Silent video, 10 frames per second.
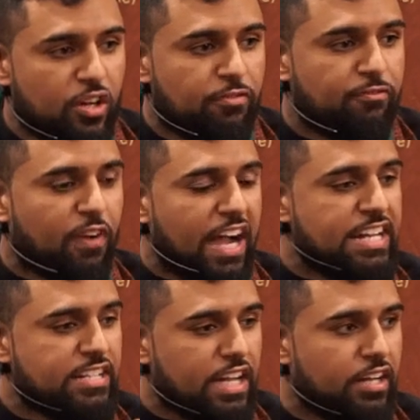to
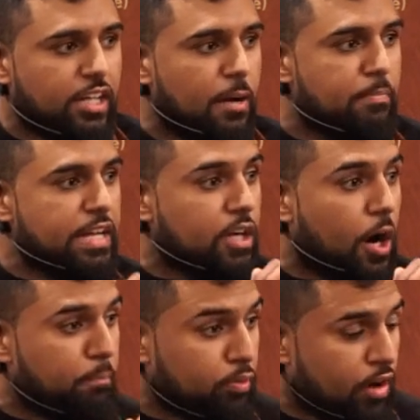fight and commit
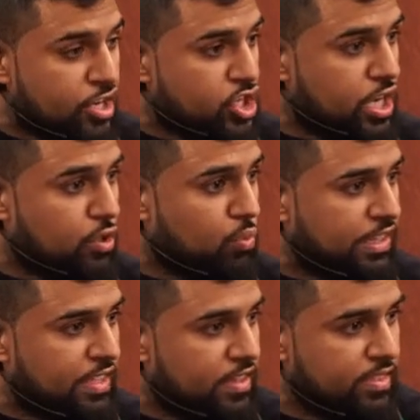oppression
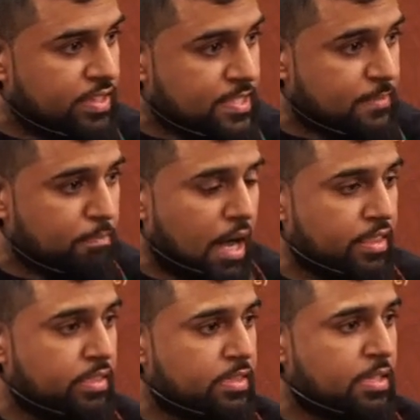within this
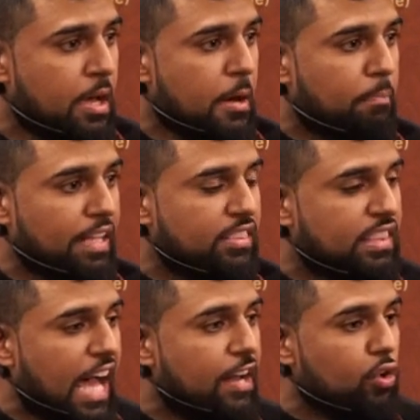month.
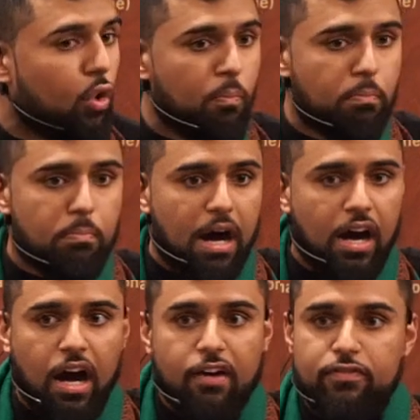But that
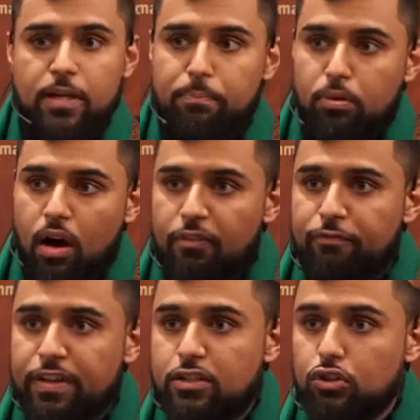ummah of the
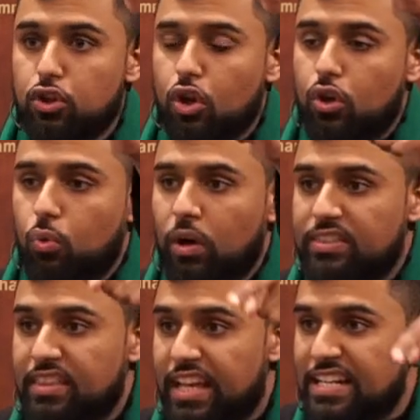Prophet, look
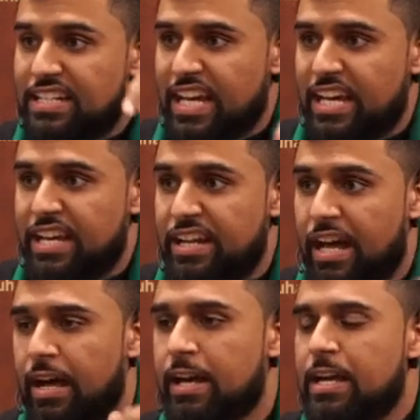what they did.
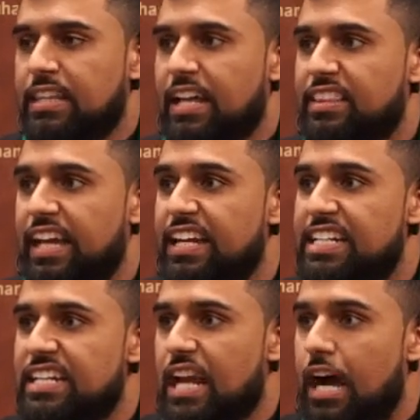That they
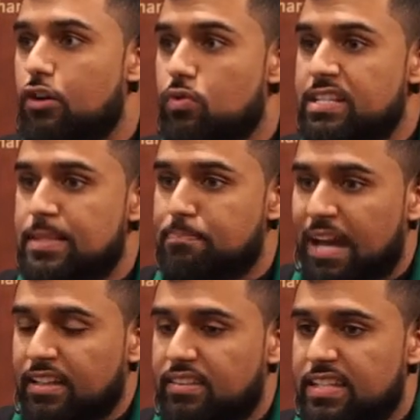did not
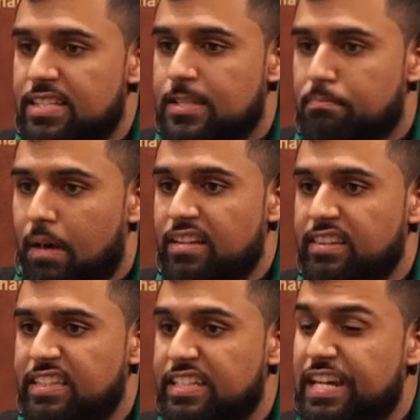respect this
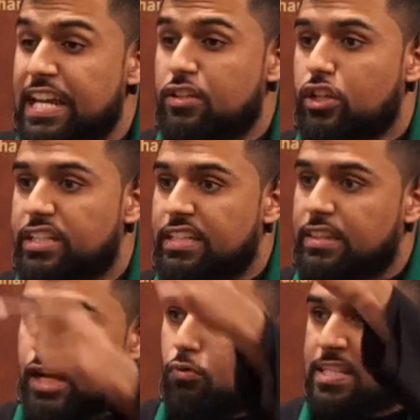month, neither
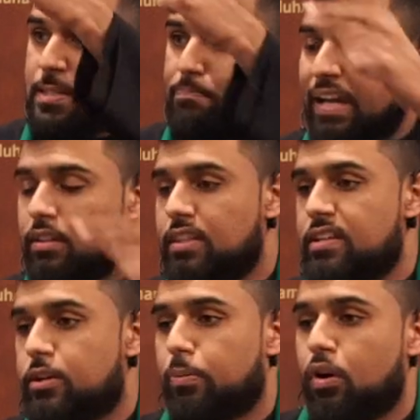did they respect
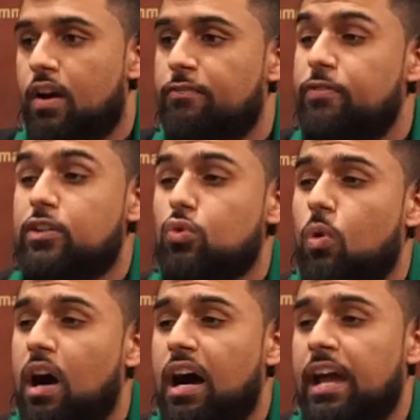their Prophet.
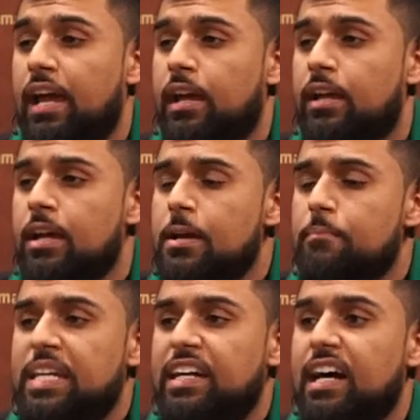Why?
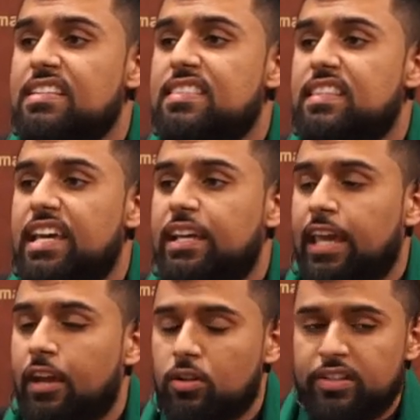Because they
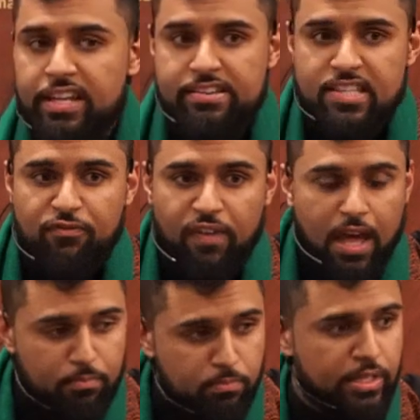killed his
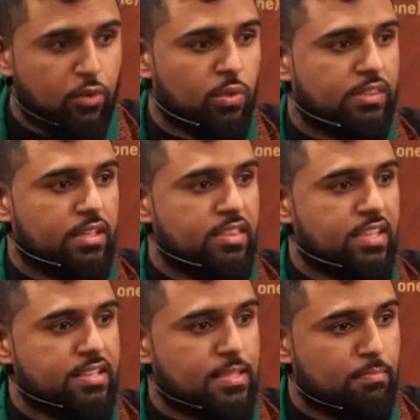family within
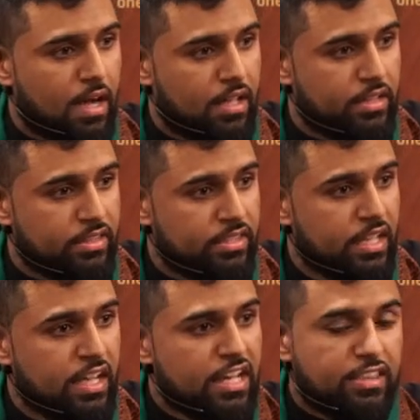this
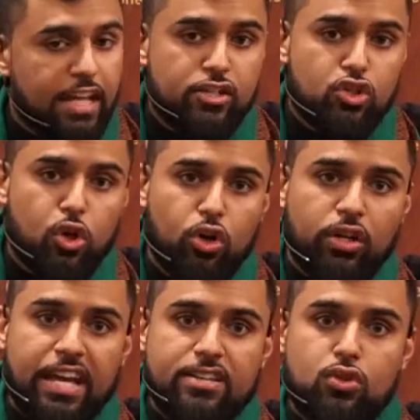month they
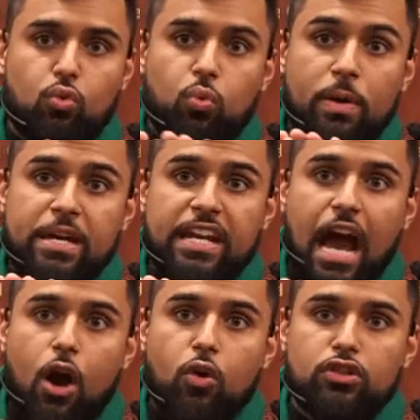took his women
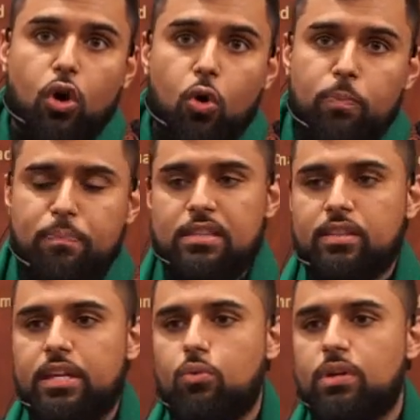out
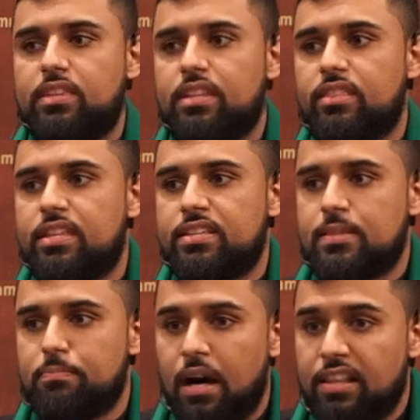openly within
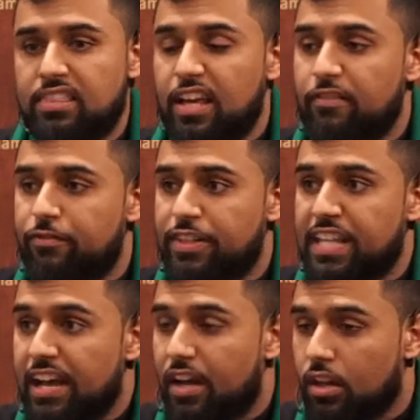this month, and for
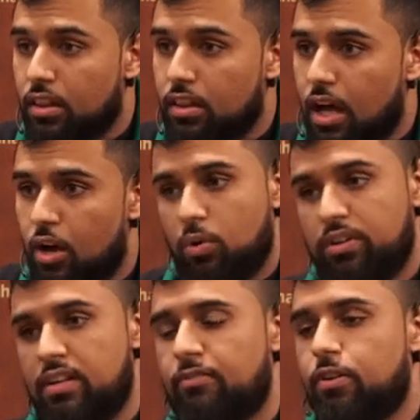that, Allah
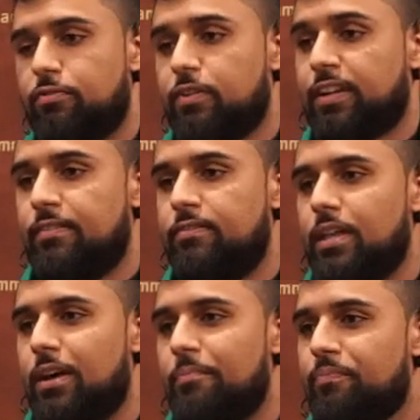will never forgive
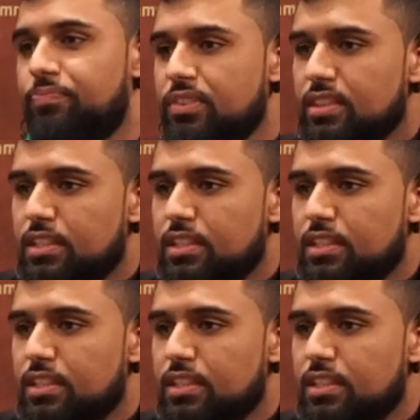them.